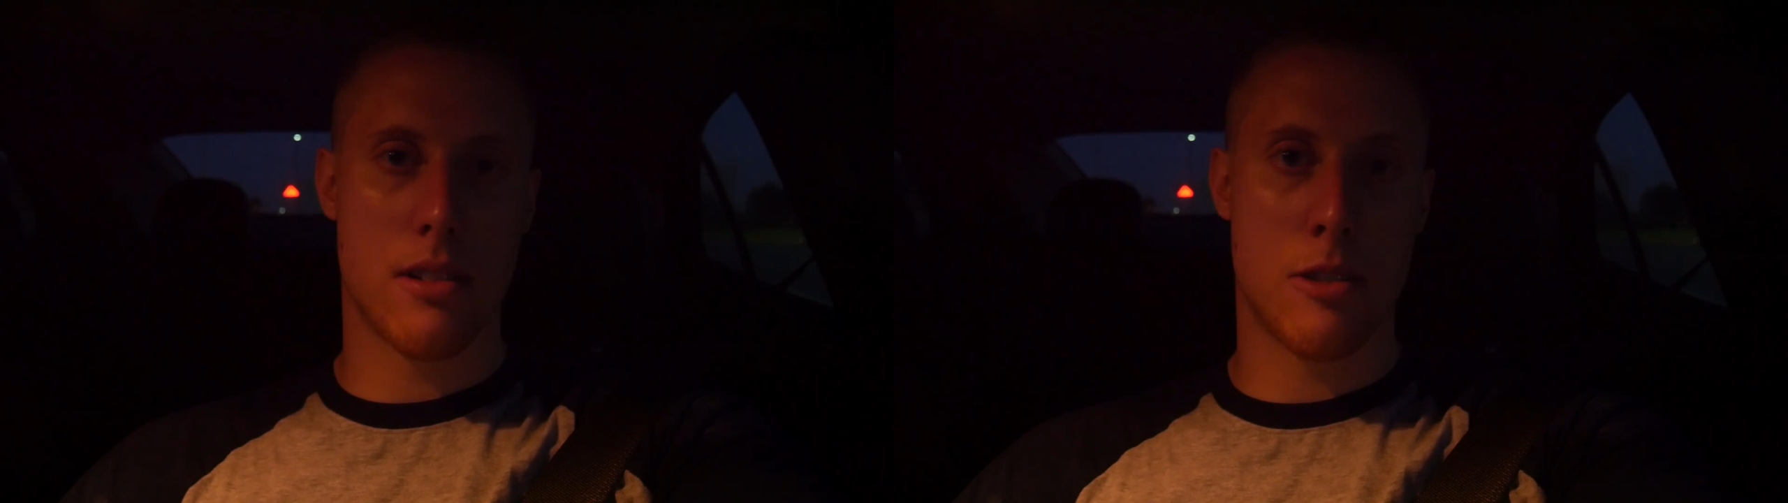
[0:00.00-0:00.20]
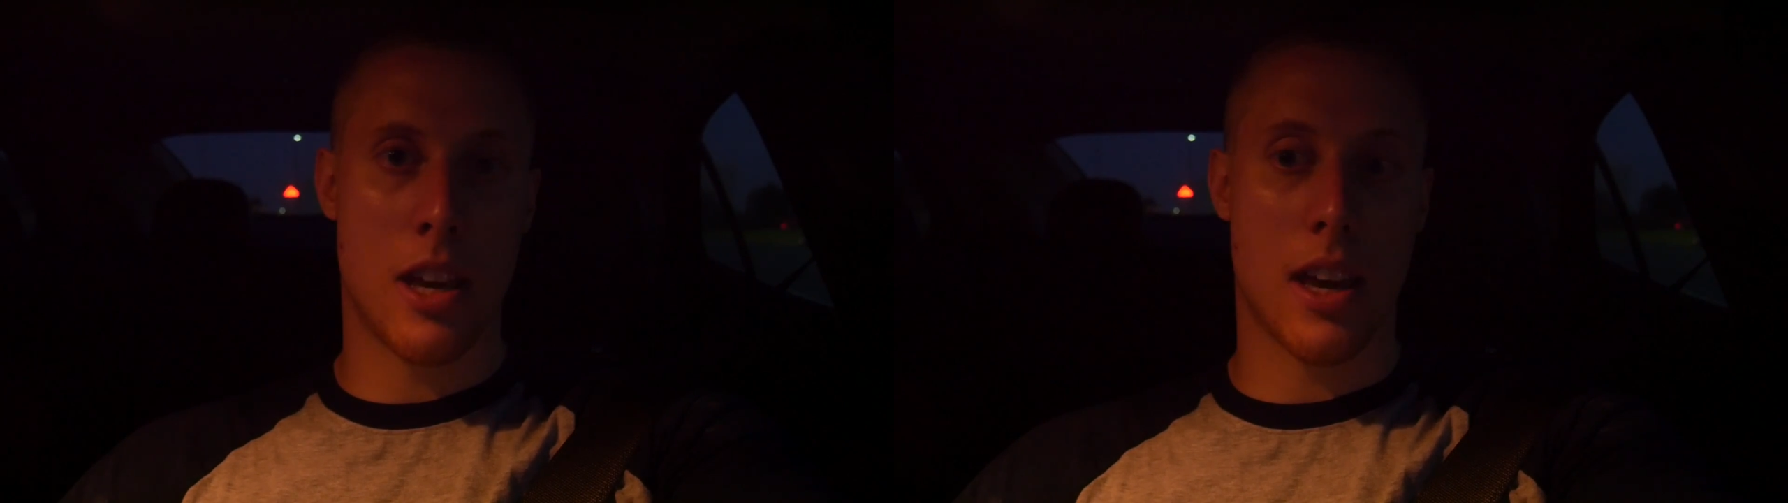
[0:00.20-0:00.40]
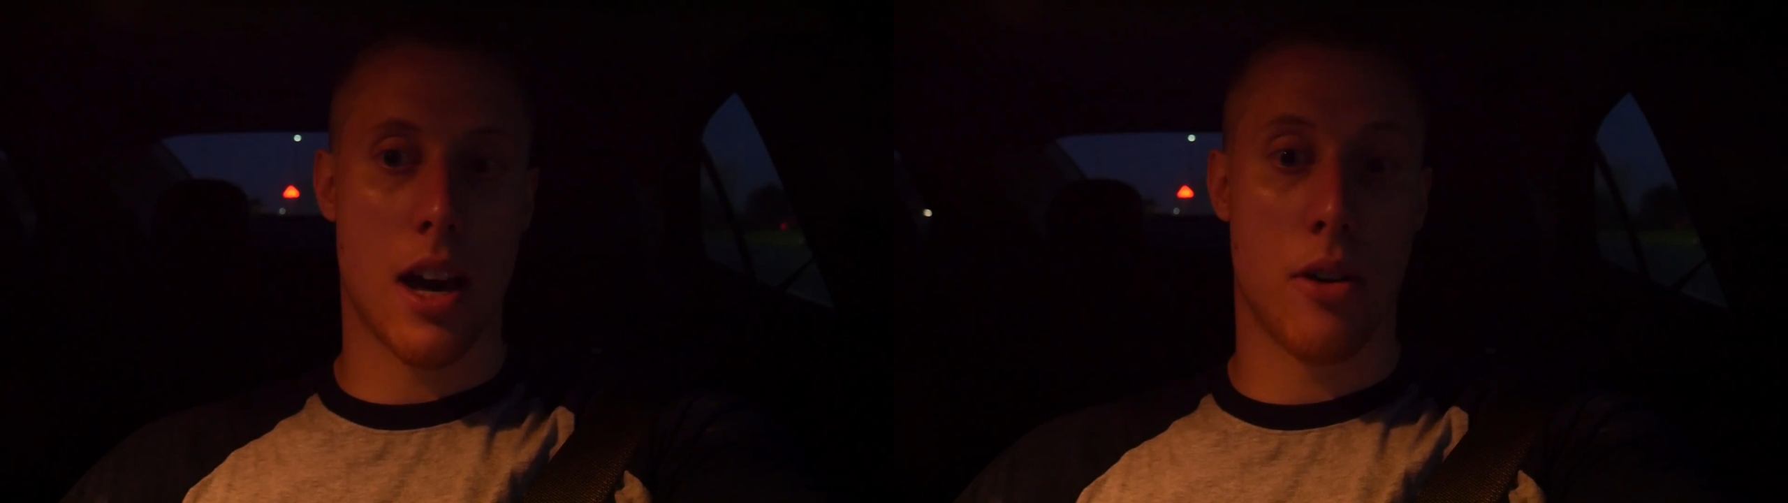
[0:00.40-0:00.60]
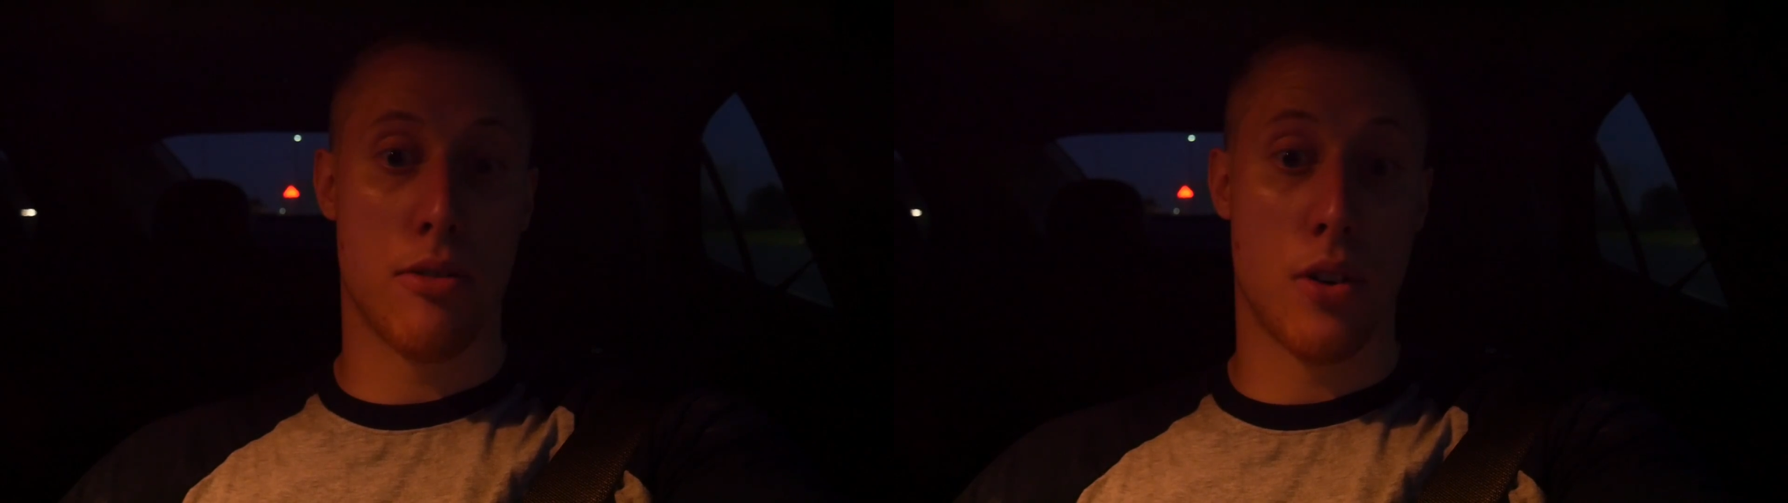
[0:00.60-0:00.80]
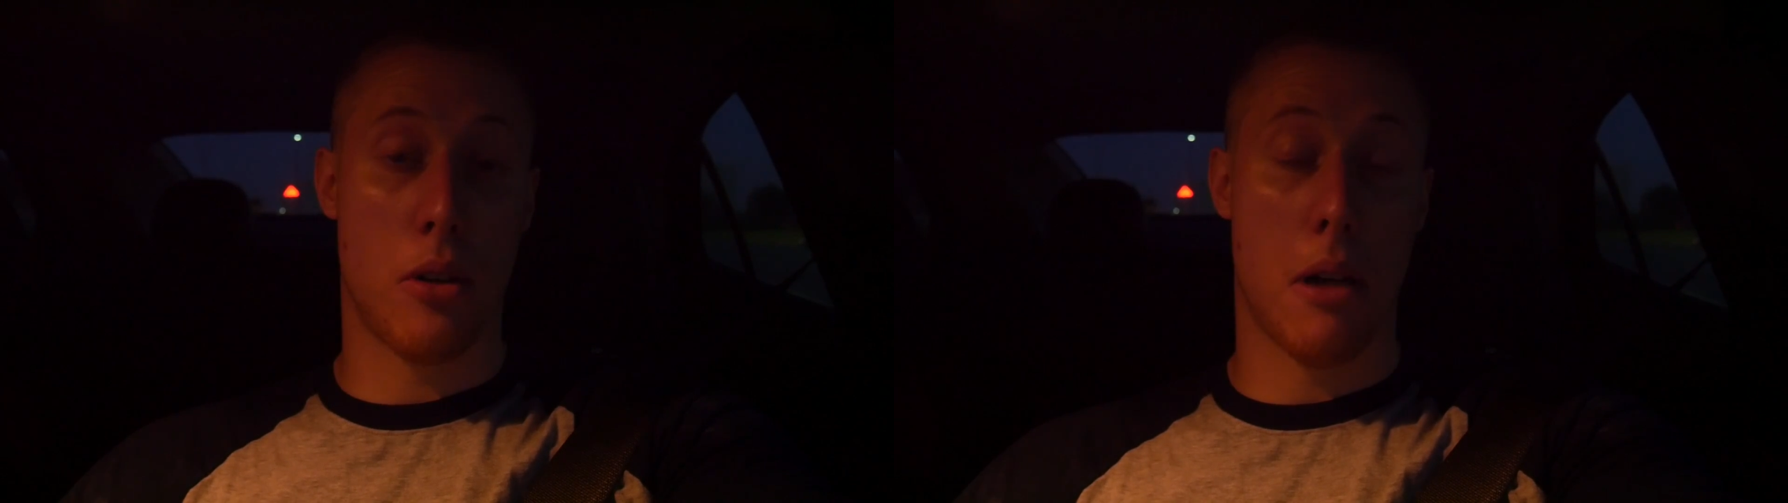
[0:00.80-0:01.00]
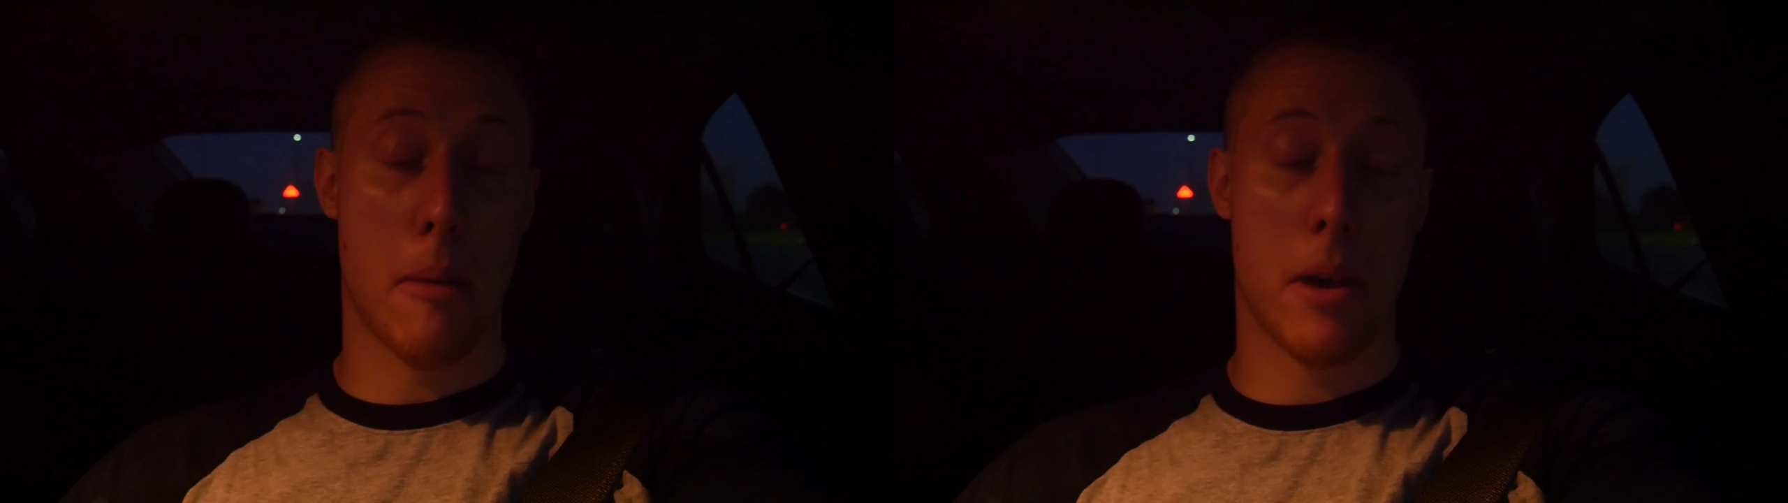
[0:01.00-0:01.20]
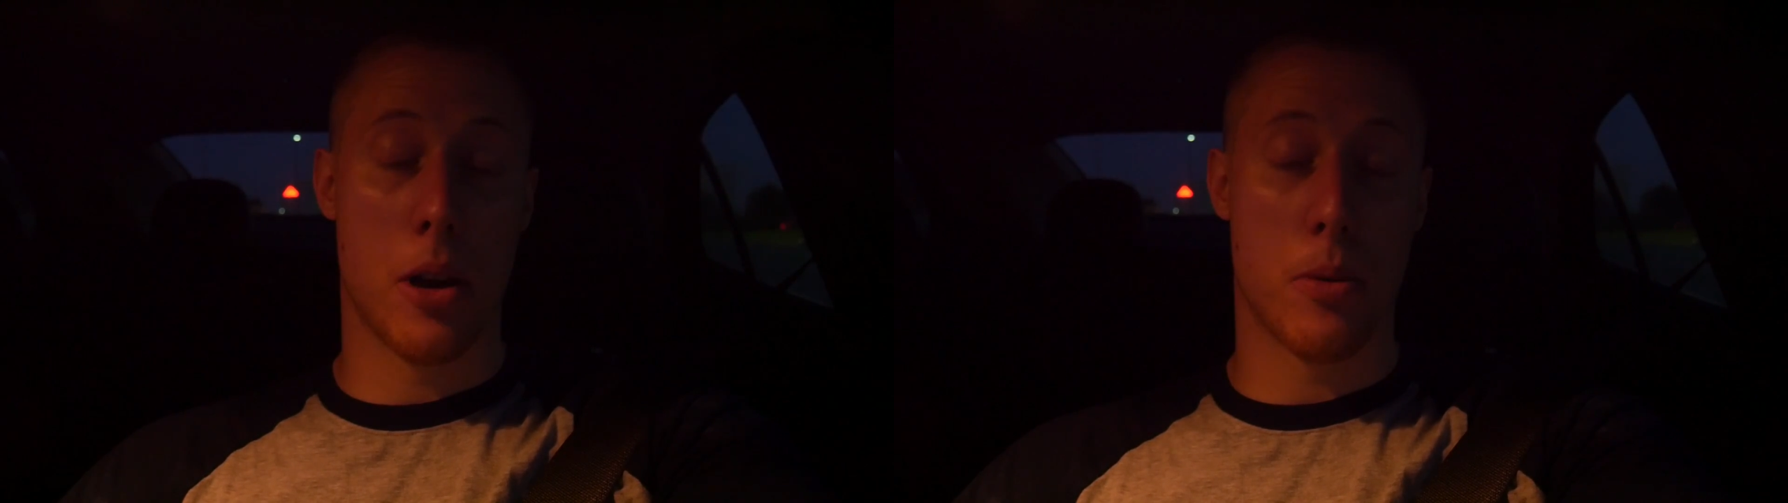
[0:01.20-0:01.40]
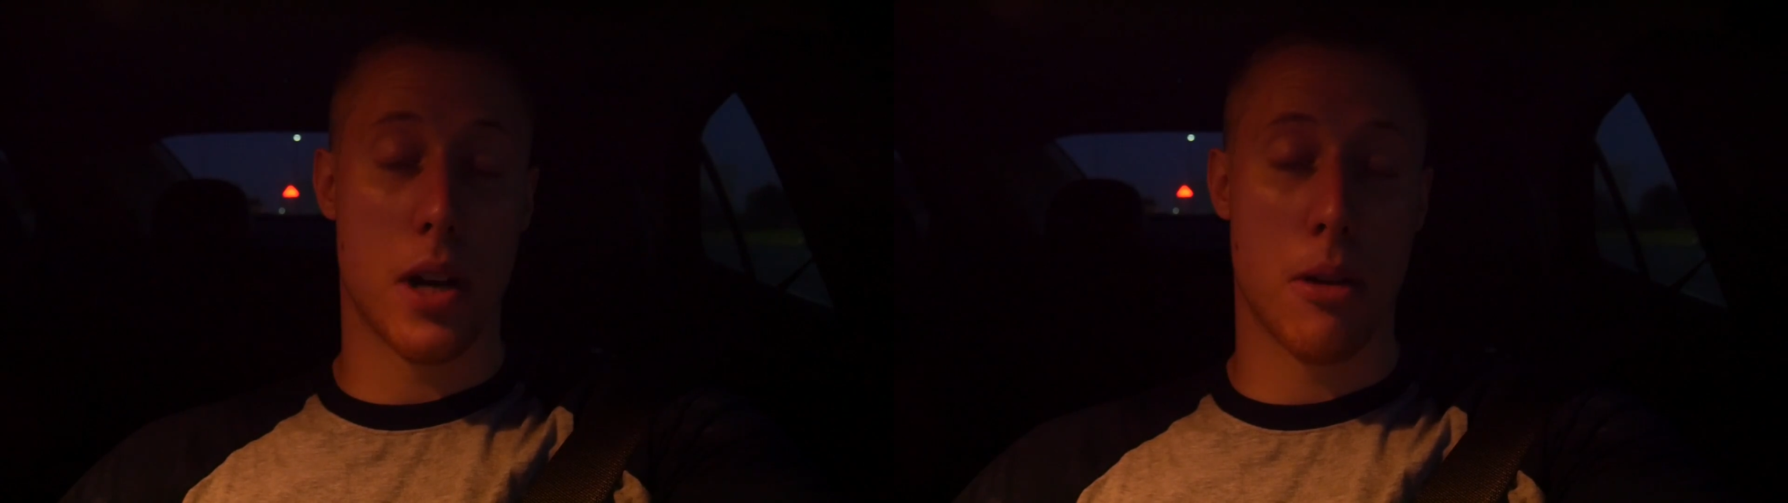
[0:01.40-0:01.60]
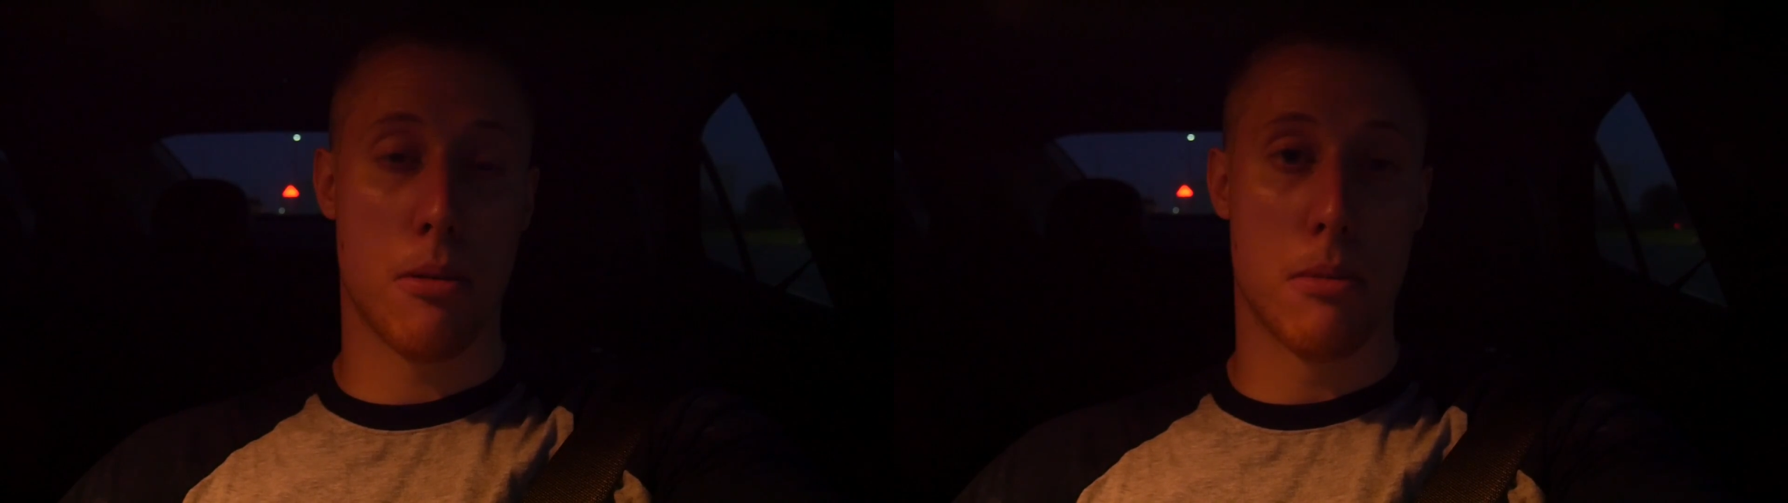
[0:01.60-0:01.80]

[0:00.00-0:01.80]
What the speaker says: seeing how it felt a lot better when I